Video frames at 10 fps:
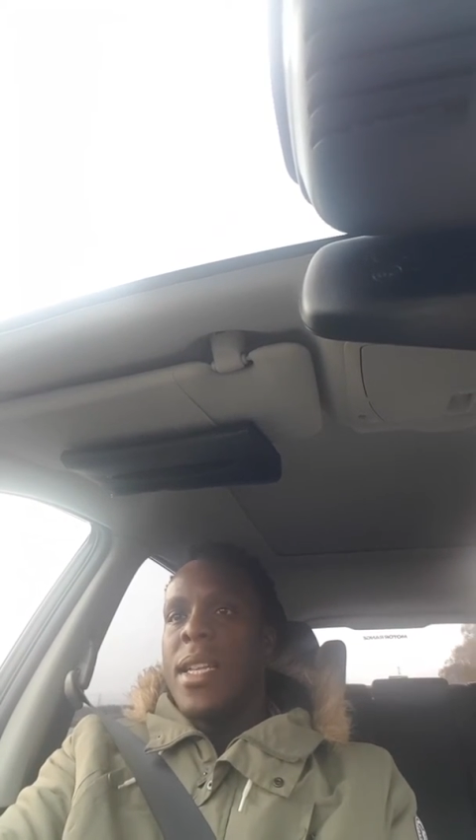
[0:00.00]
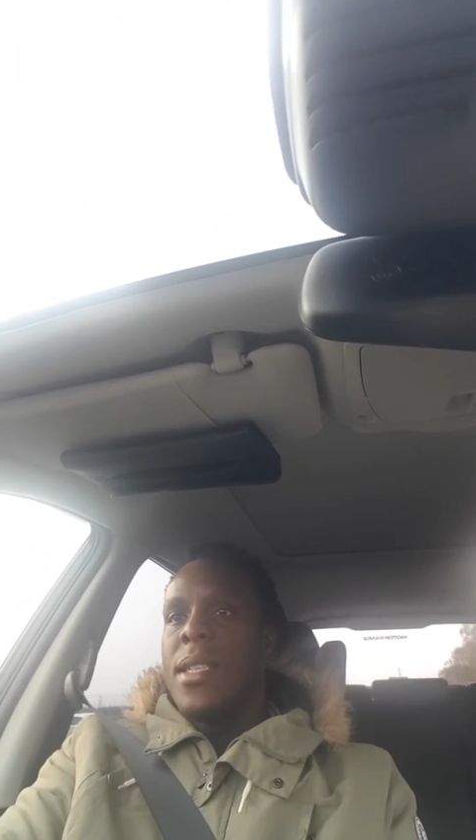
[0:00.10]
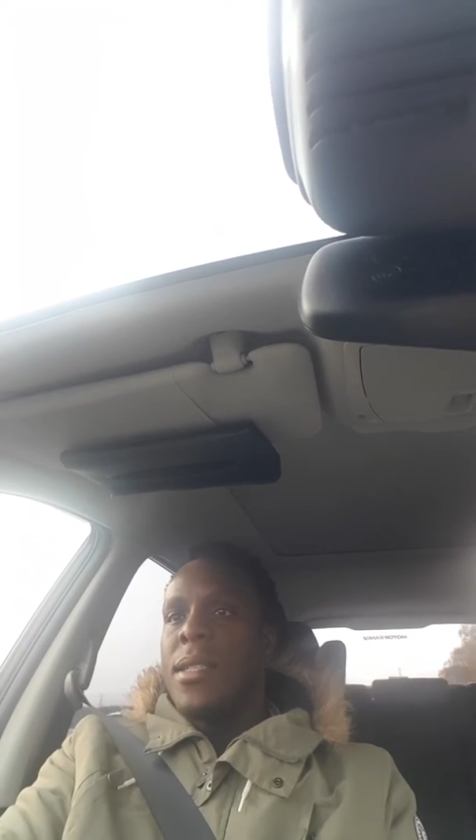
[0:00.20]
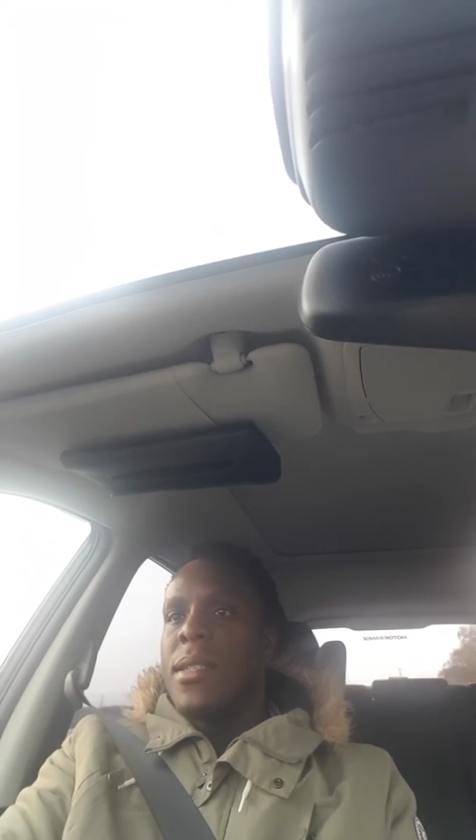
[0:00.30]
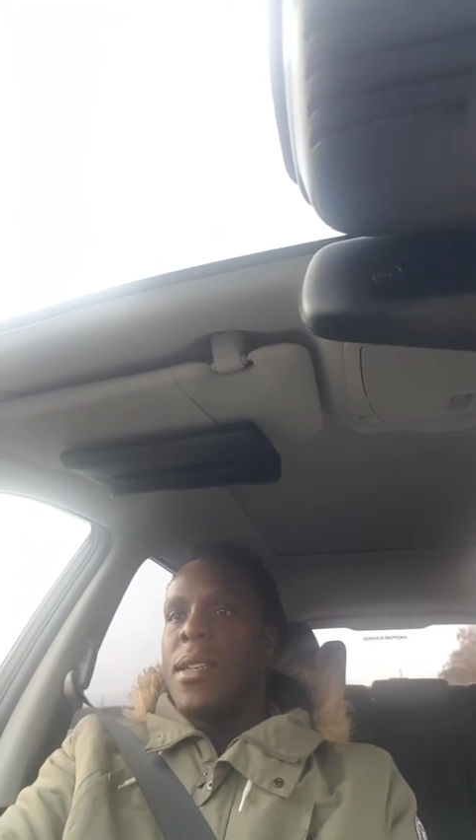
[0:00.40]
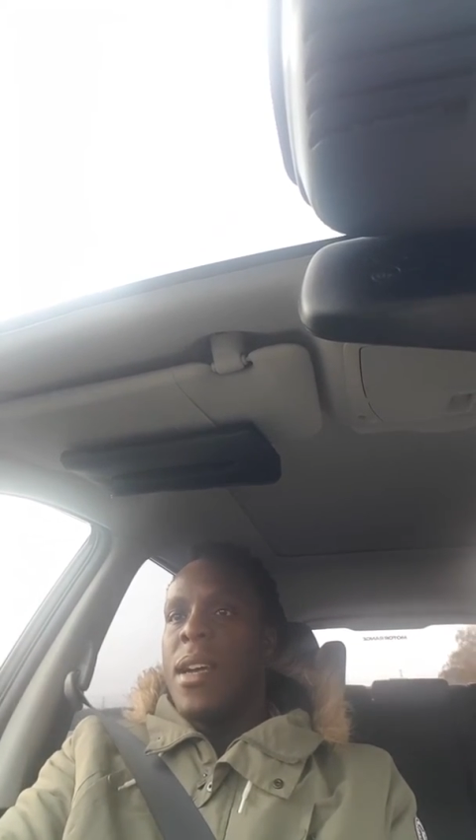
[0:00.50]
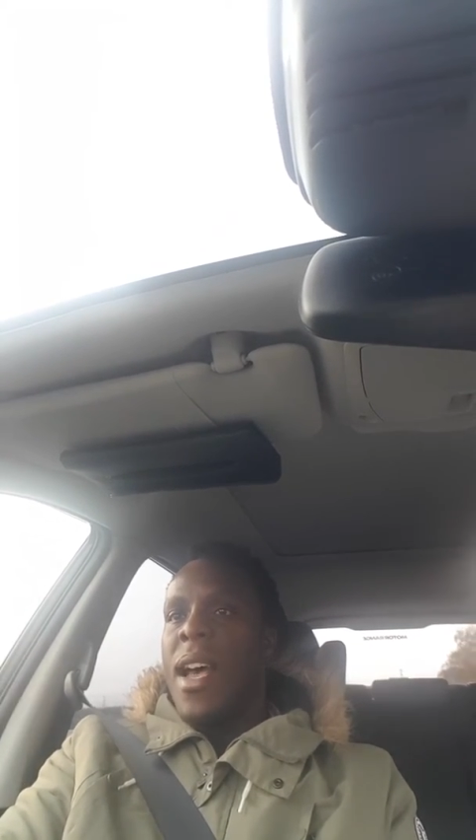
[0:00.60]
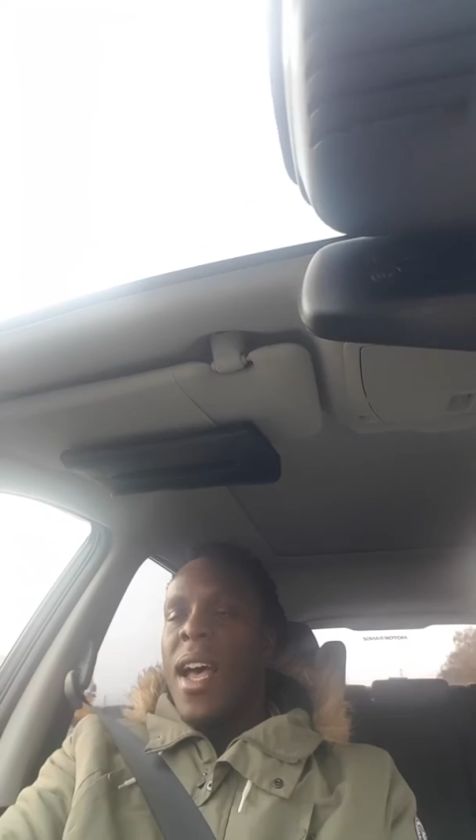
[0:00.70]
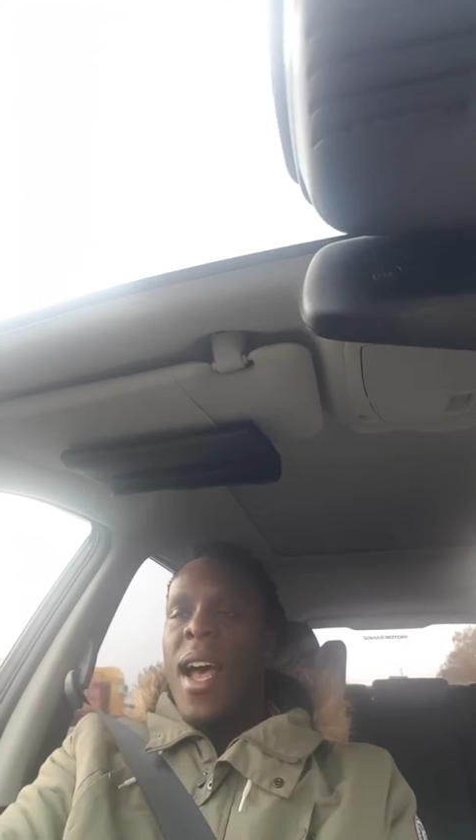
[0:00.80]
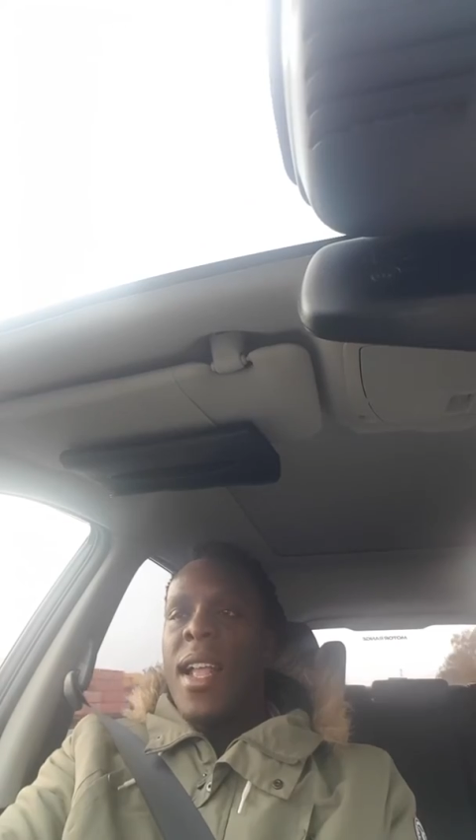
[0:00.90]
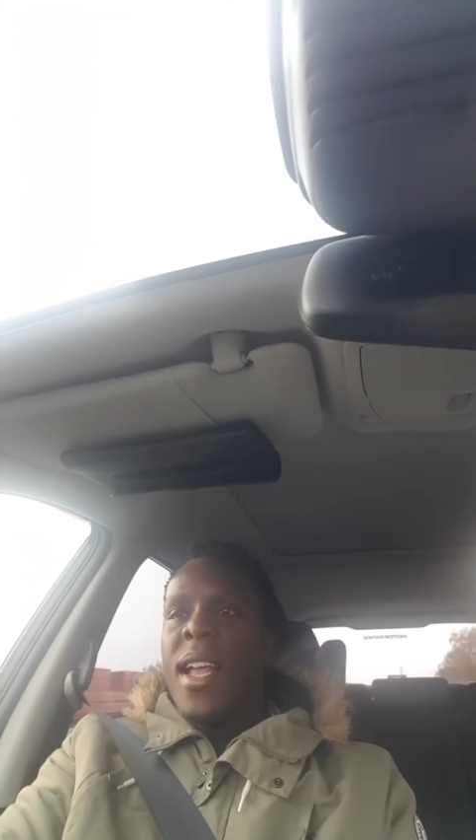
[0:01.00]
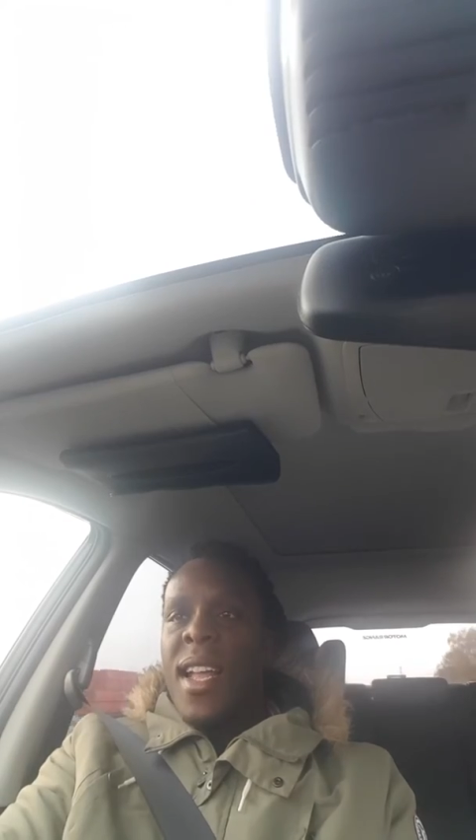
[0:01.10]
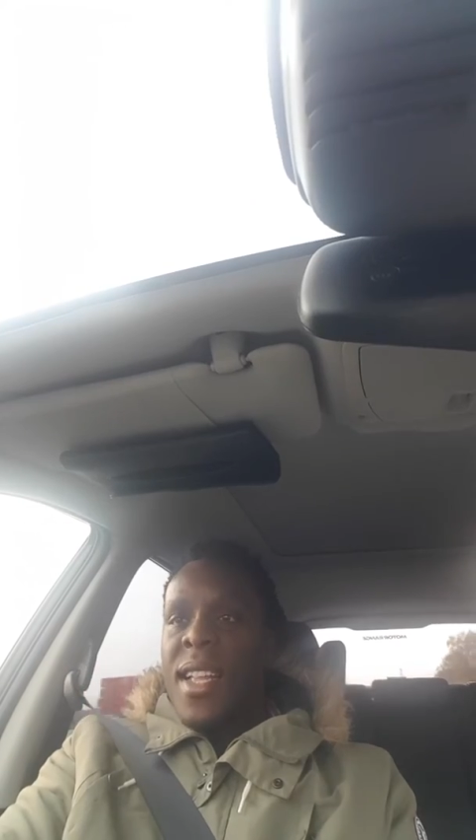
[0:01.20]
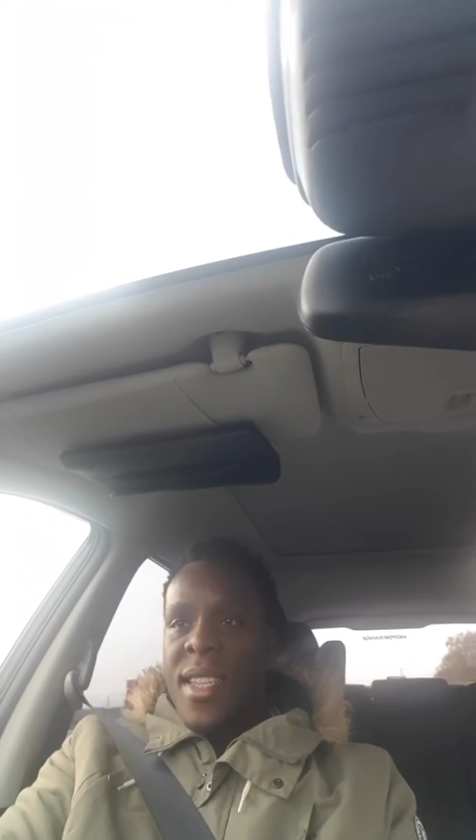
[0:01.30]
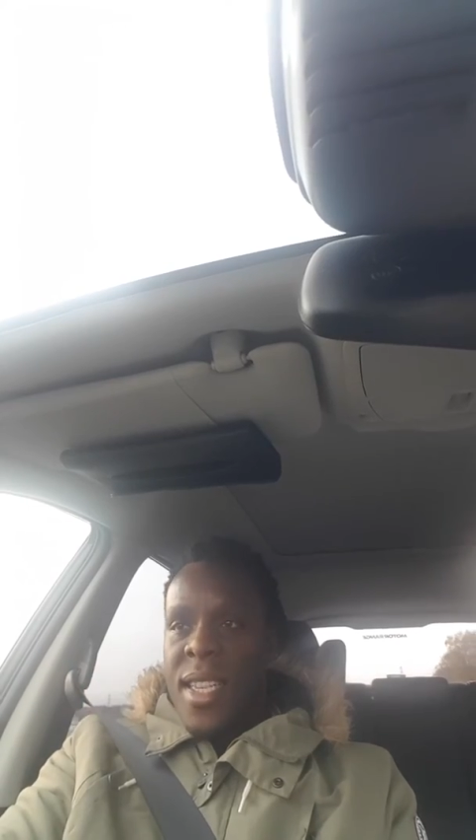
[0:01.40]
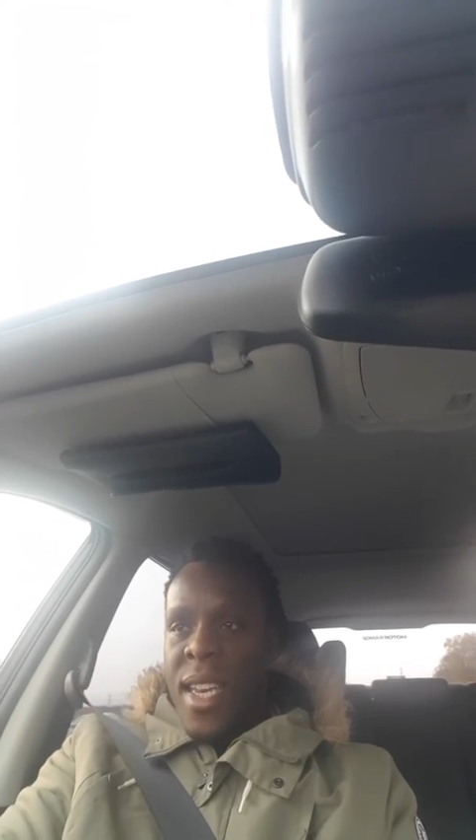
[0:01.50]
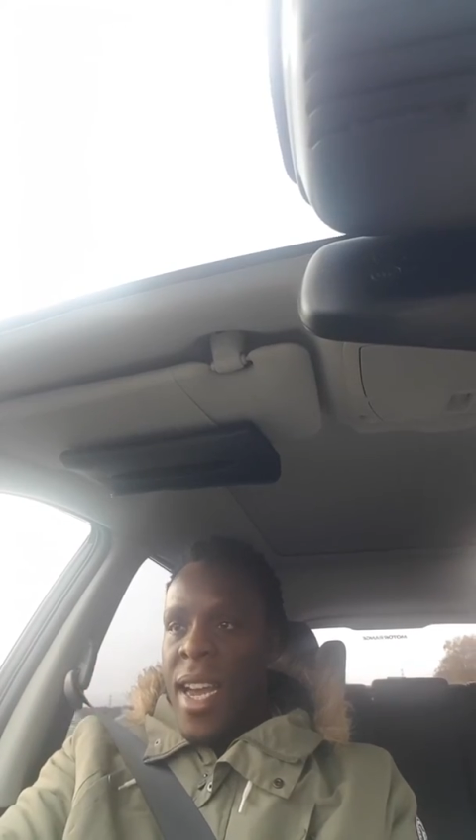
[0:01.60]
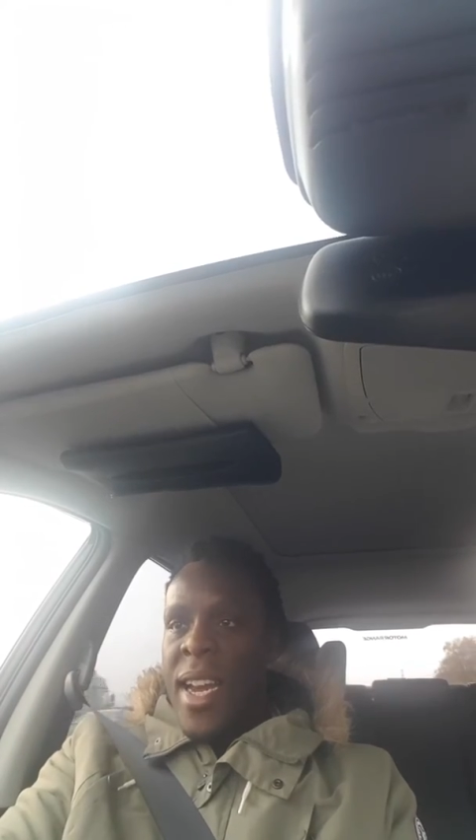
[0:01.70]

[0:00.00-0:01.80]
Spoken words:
and I see it,